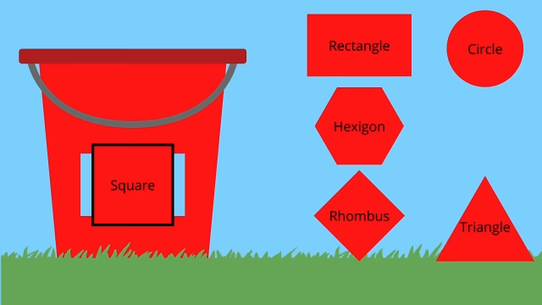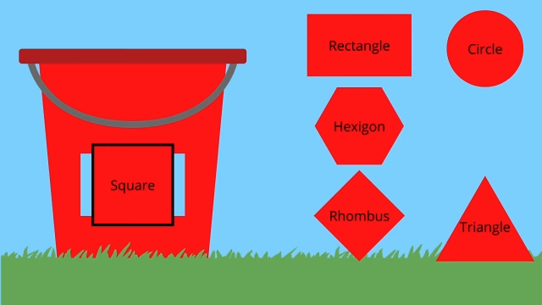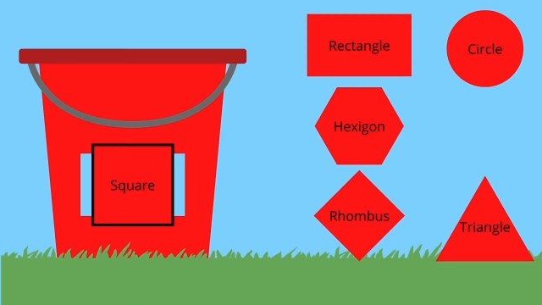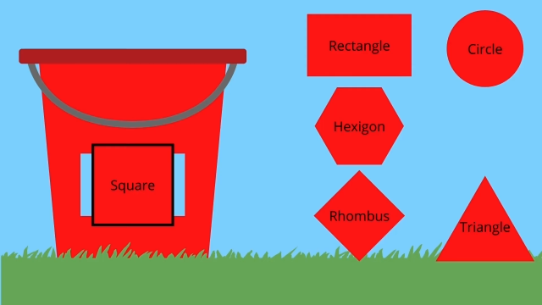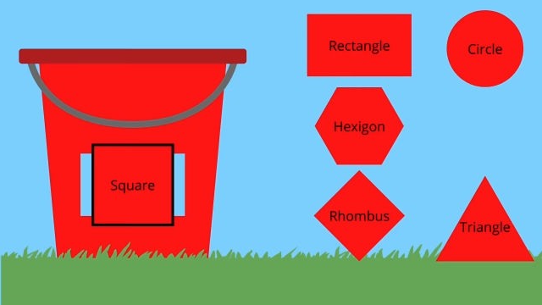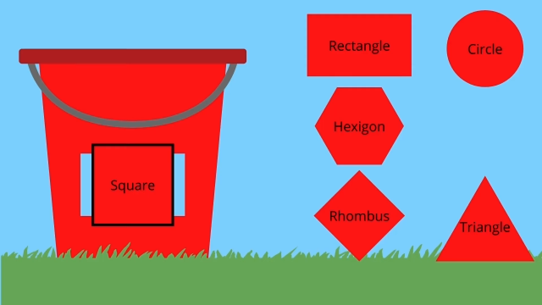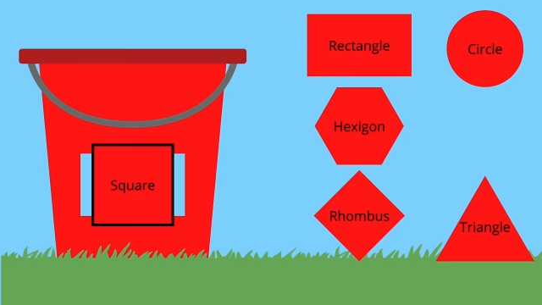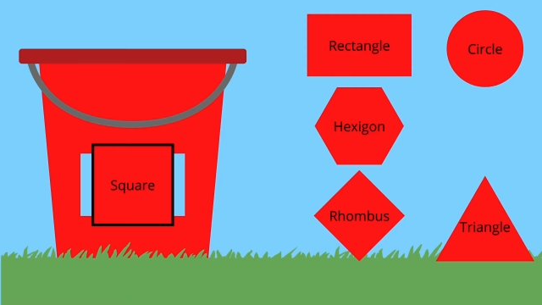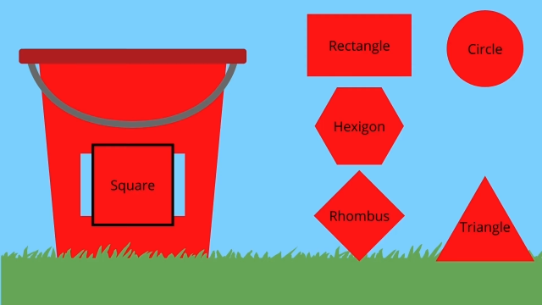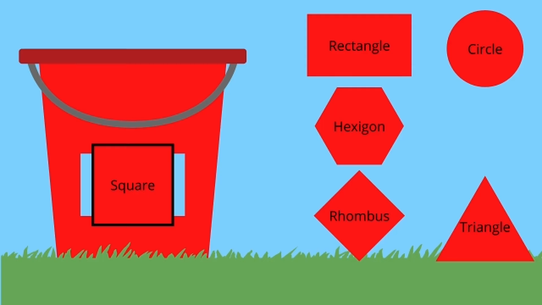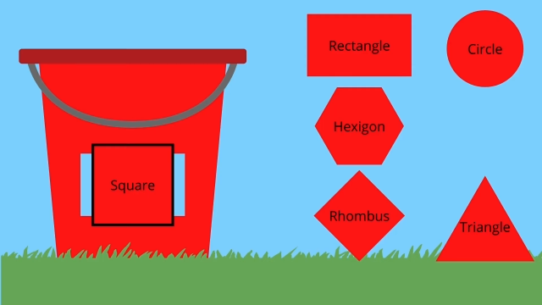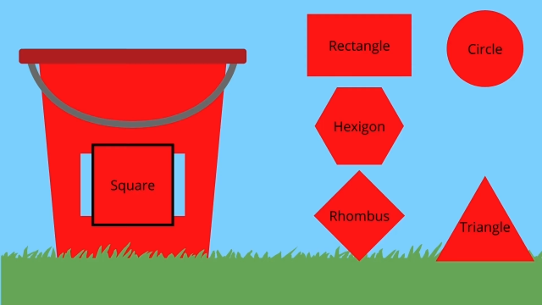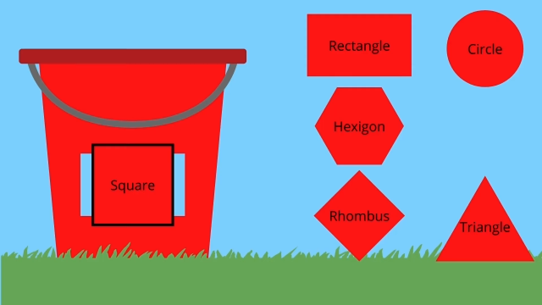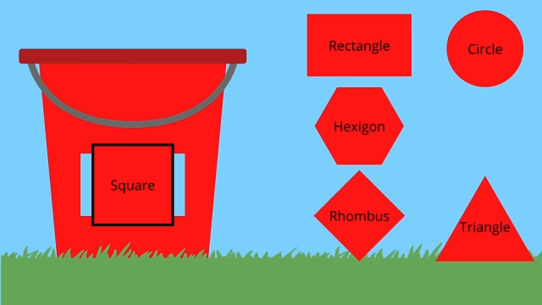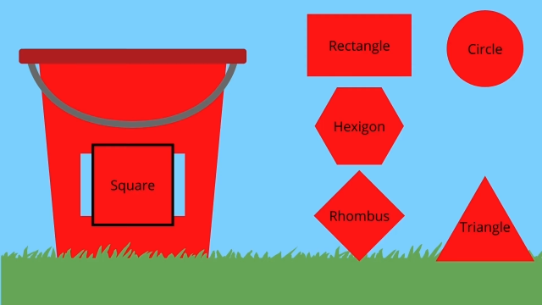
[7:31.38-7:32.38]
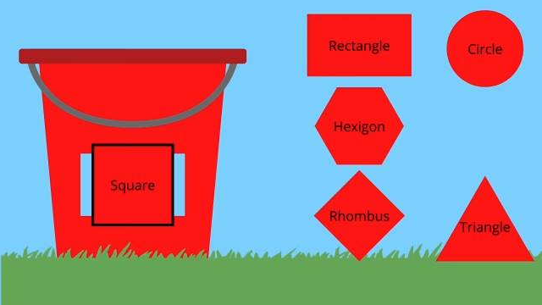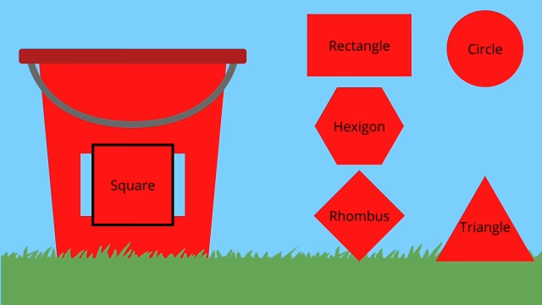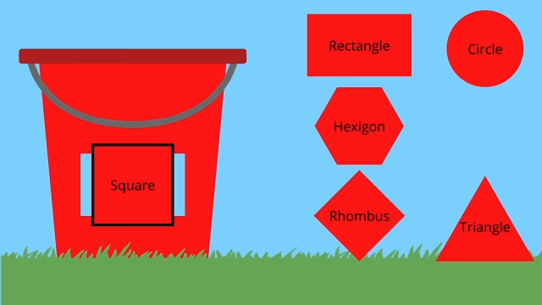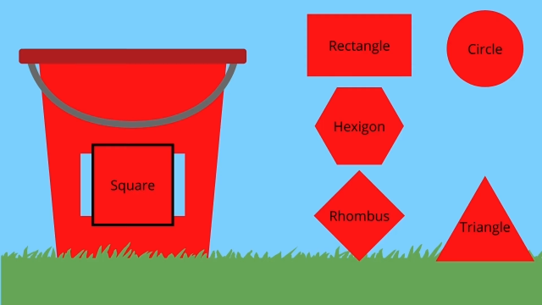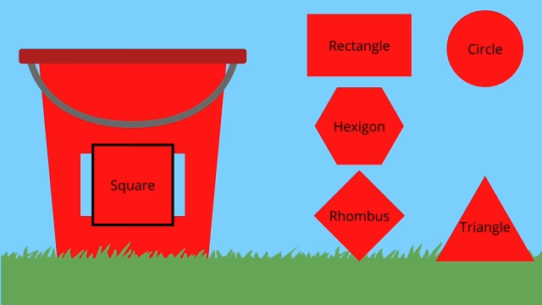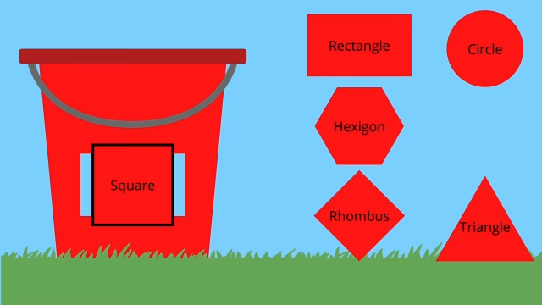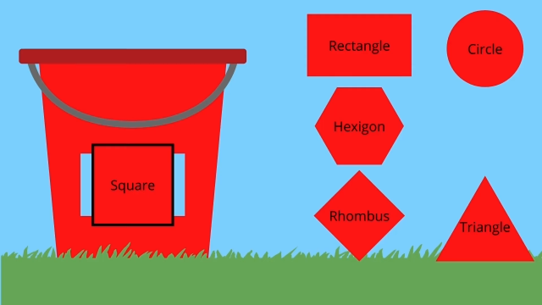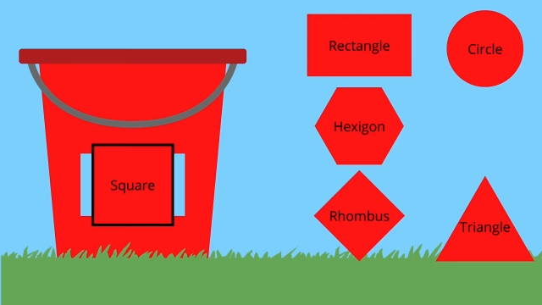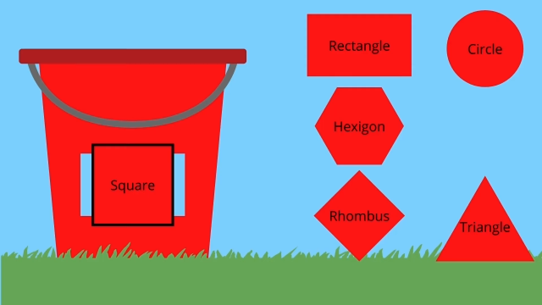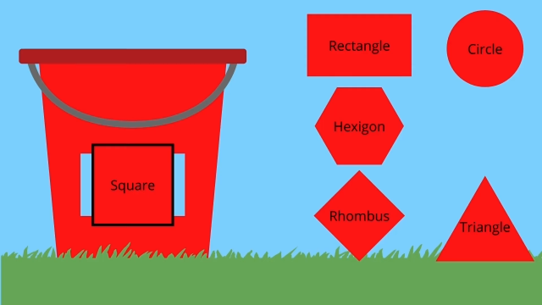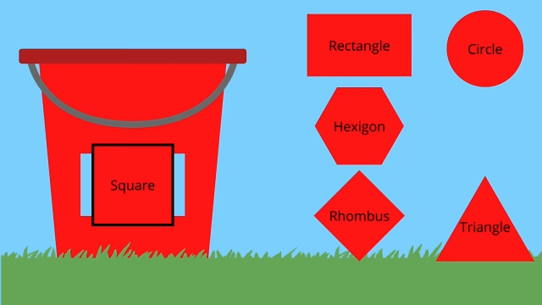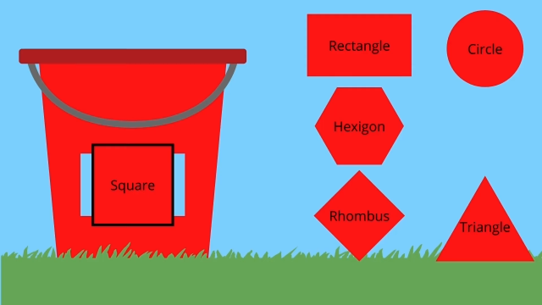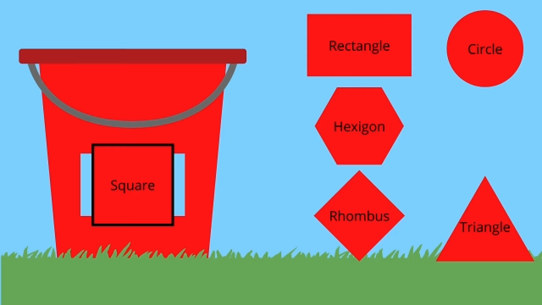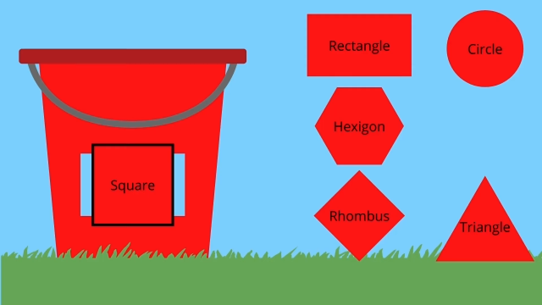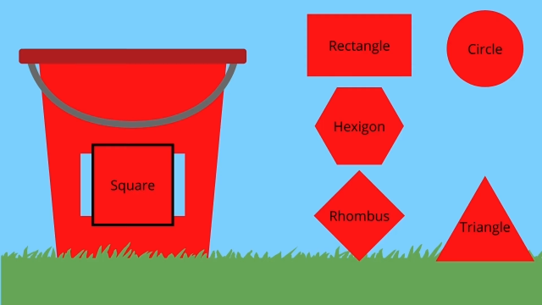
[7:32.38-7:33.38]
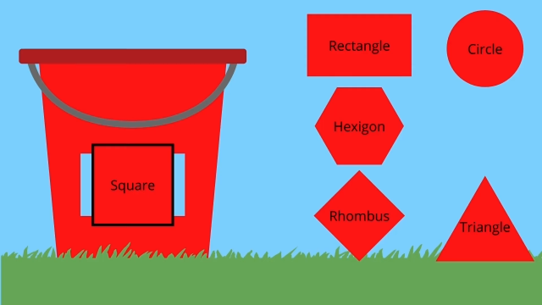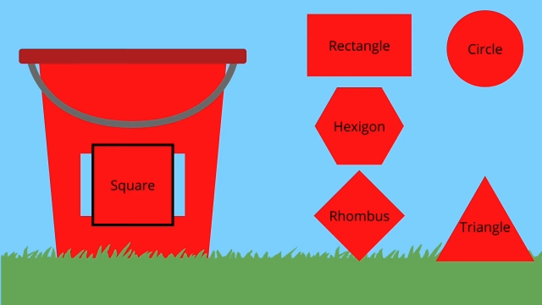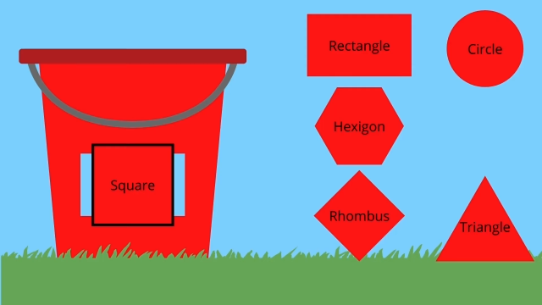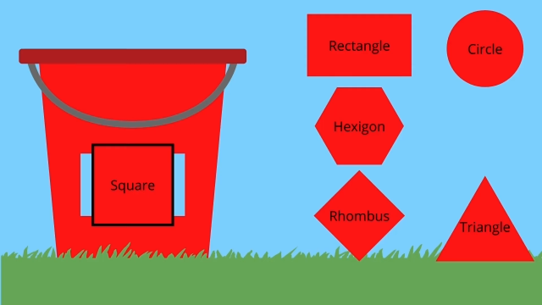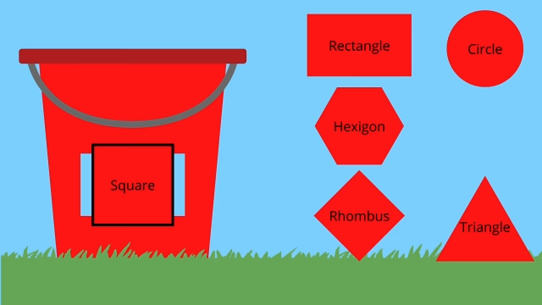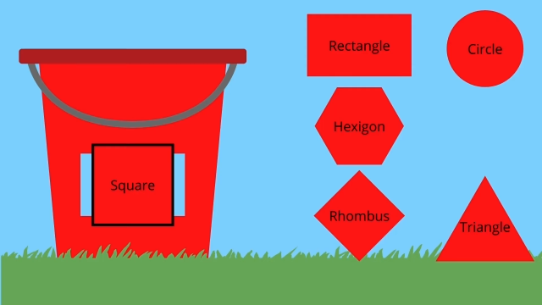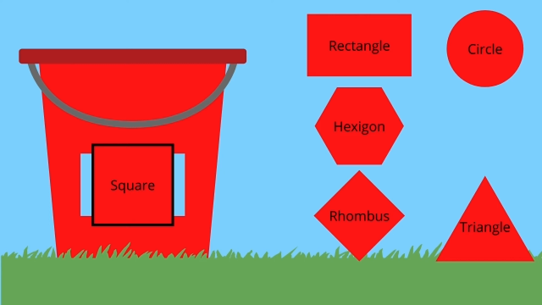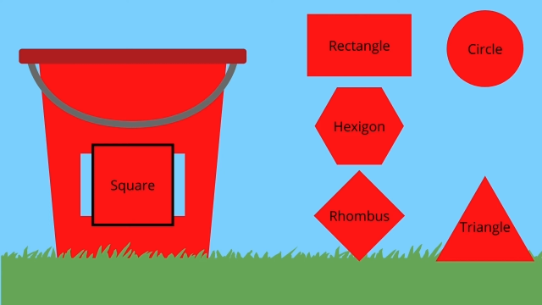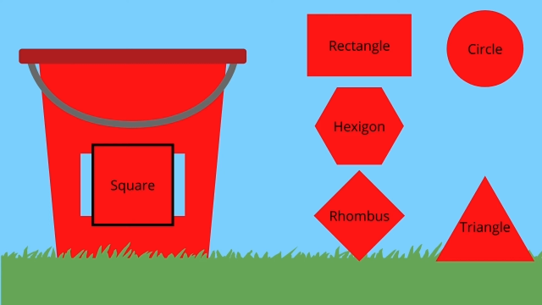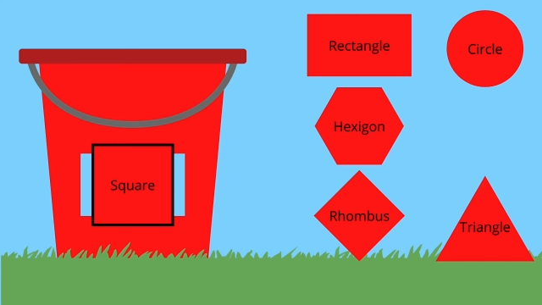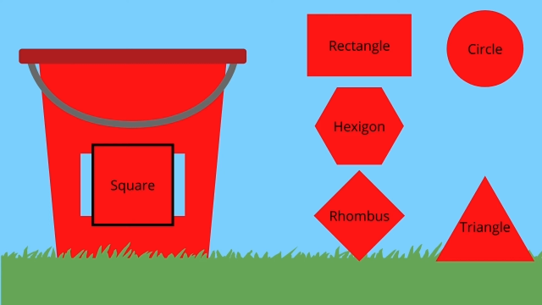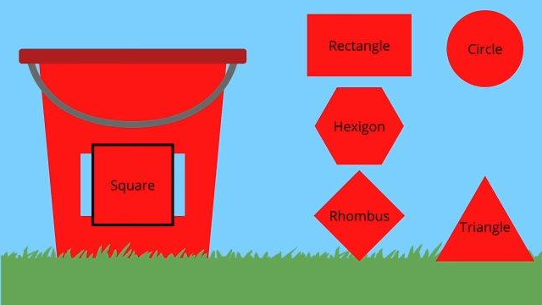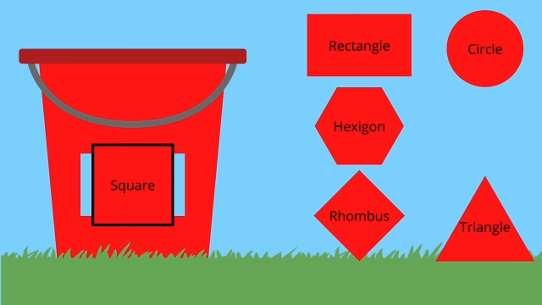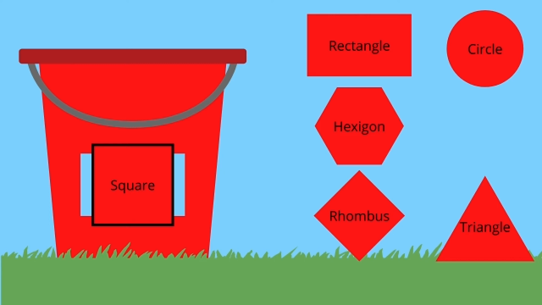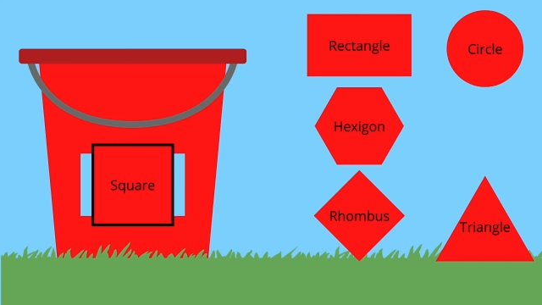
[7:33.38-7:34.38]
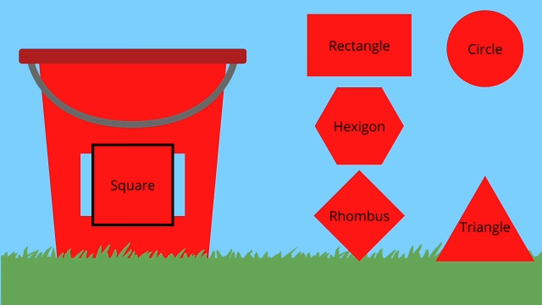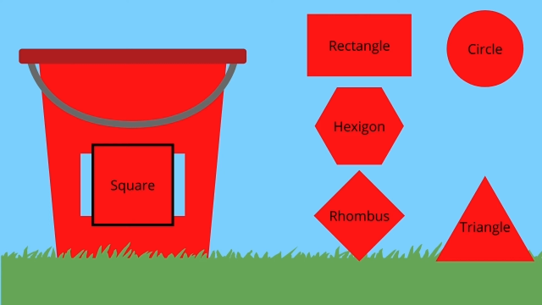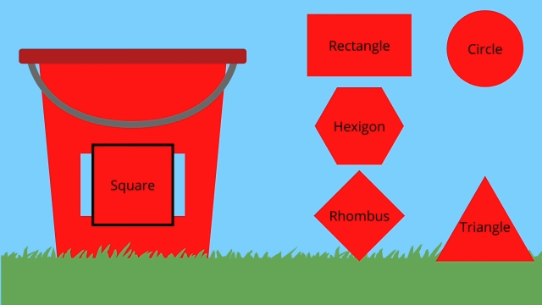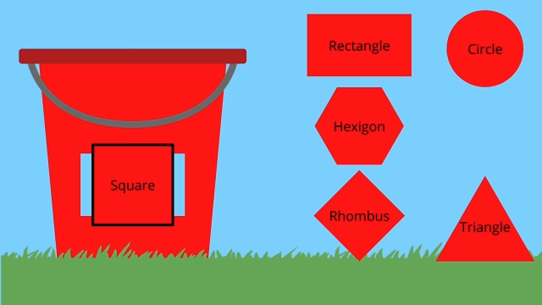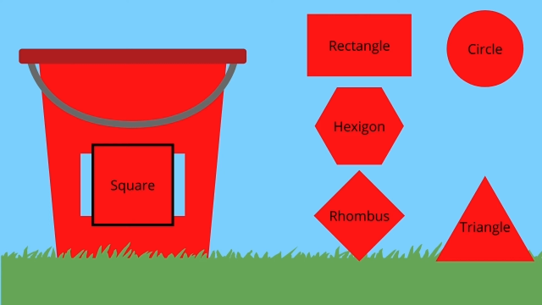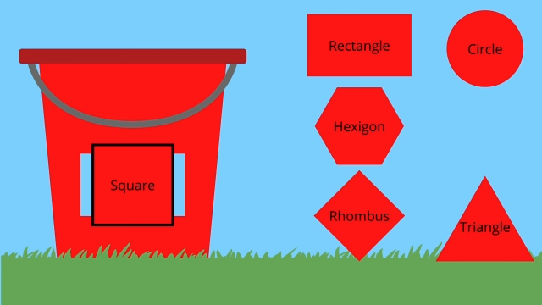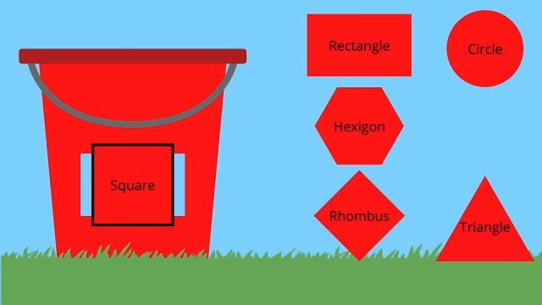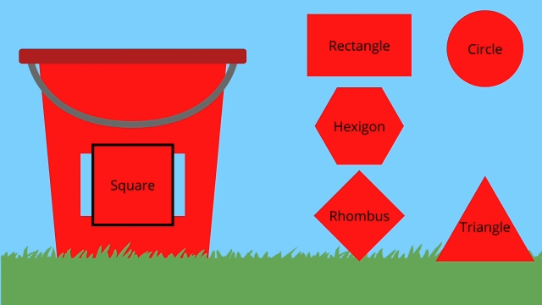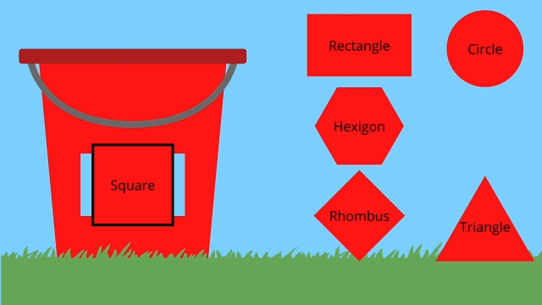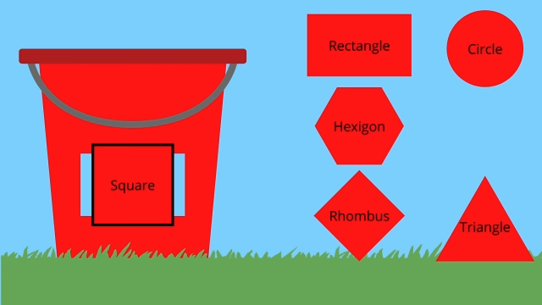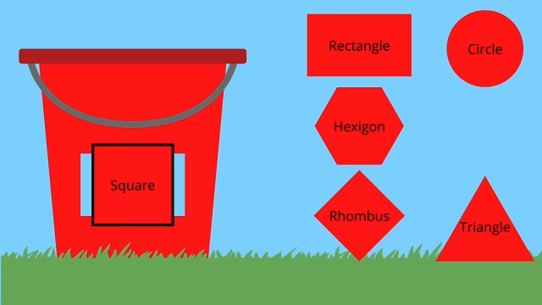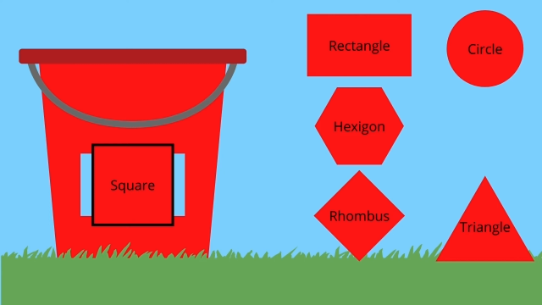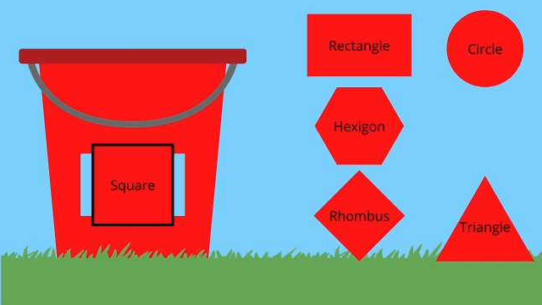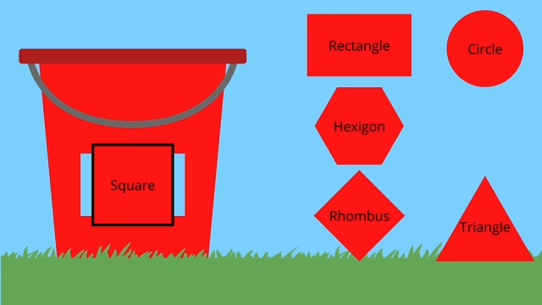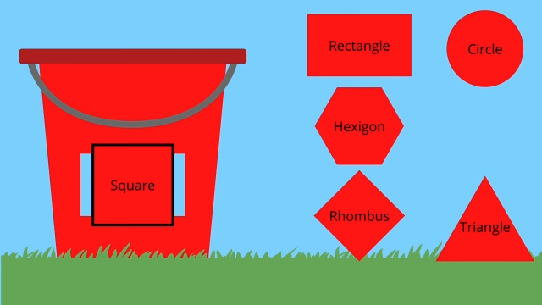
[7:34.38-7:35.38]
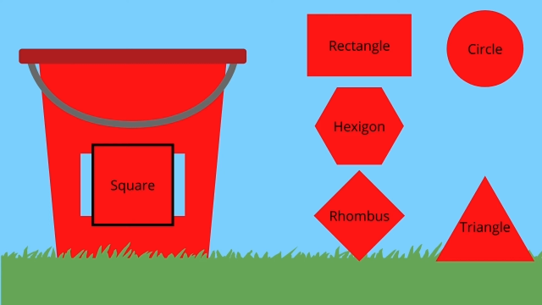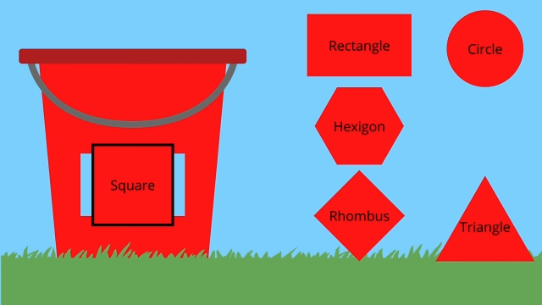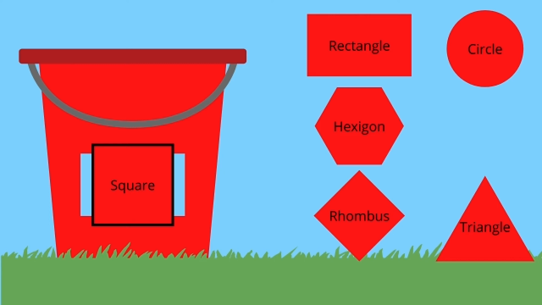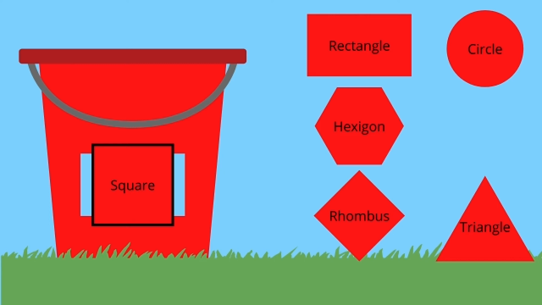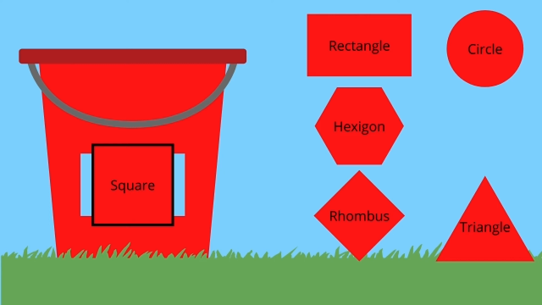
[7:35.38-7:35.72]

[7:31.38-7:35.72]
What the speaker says: (no speaker visible)